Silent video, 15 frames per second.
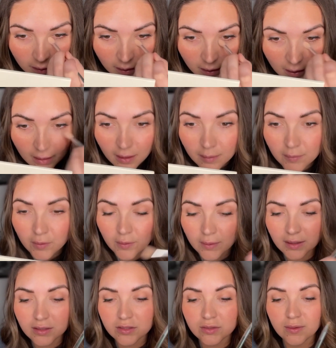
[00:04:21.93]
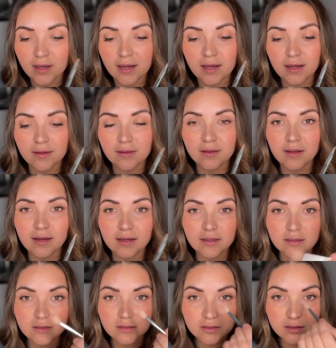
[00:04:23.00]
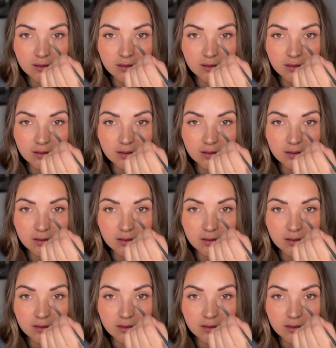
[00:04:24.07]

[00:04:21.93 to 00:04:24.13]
and I'm going to add that